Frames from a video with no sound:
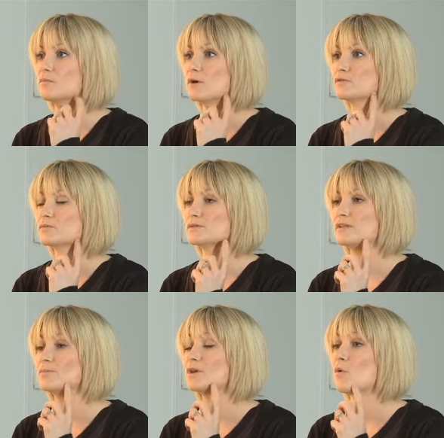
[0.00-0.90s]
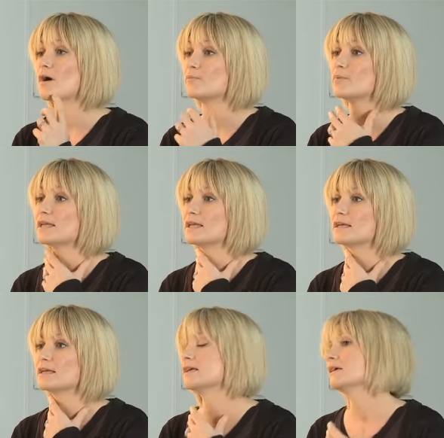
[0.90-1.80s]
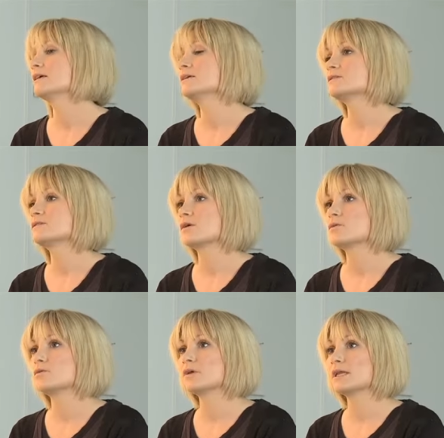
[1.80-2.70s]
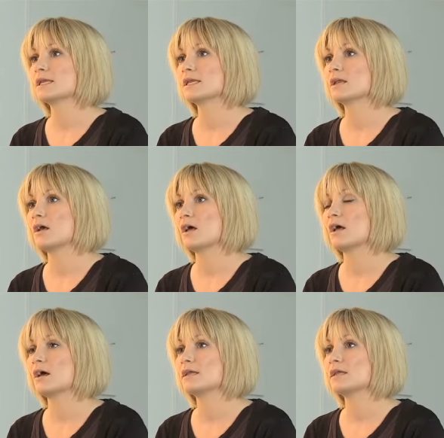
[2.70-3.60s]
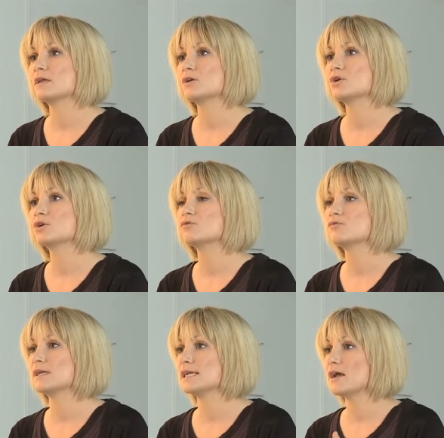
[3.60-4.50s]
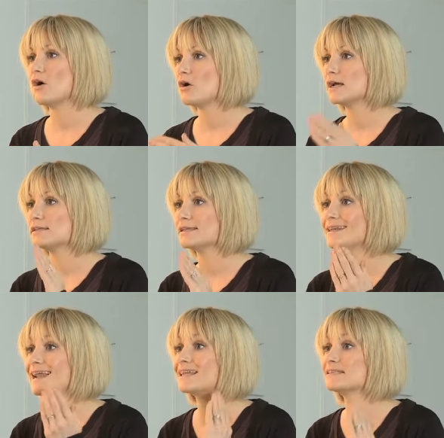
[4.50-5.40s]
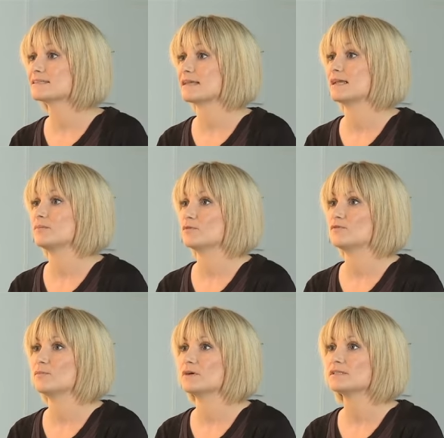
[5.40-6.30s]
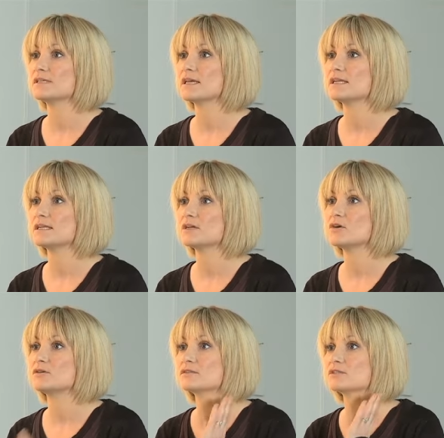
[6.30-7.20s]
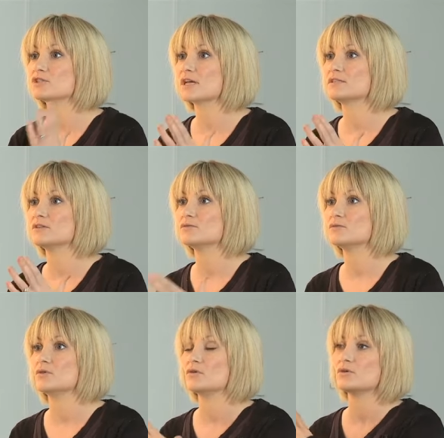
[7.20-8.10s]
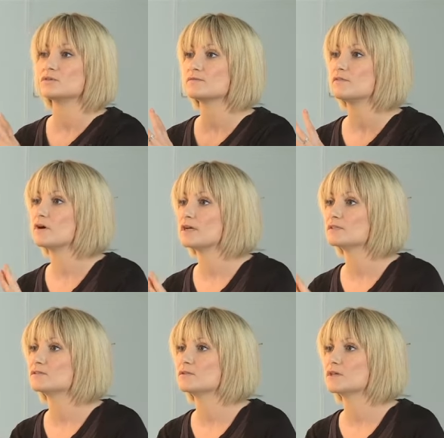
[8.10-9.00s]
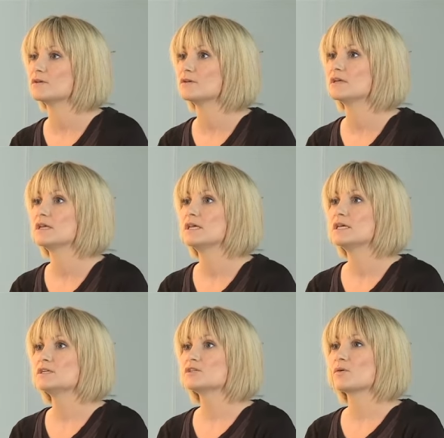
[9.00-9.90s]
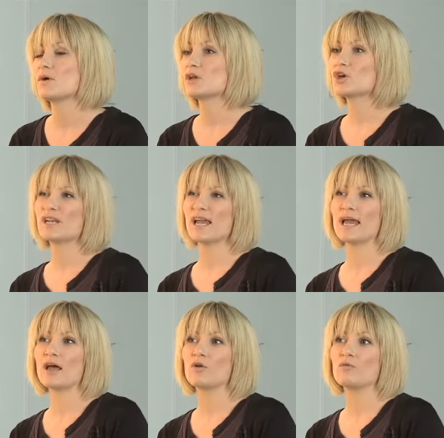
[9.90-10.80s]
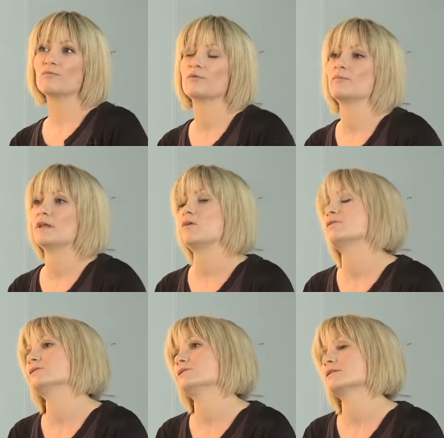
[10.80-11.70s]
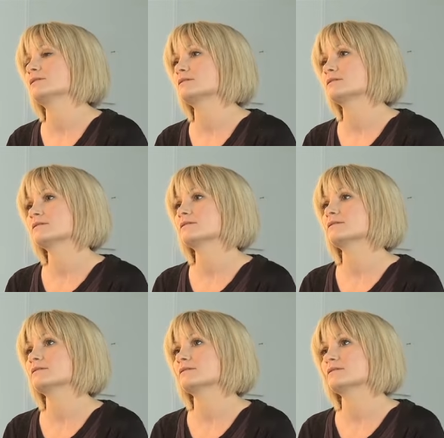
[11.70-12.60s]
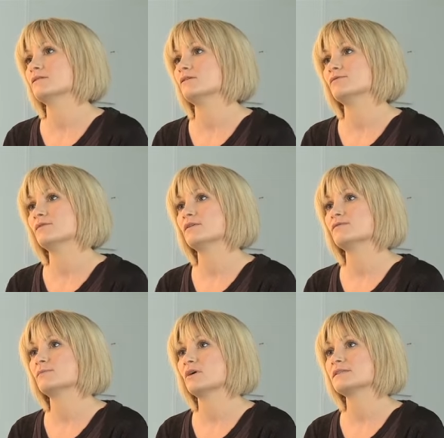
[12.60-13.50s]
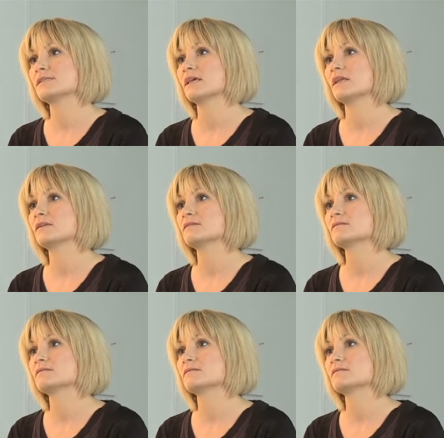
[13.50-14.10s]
hormonal spots, and they'd be quite big. So I couldn't really hide the landscape of my skin, cast shadows, and you've got lots of lights on you. So I couldn't help but be conscious of, of my skin.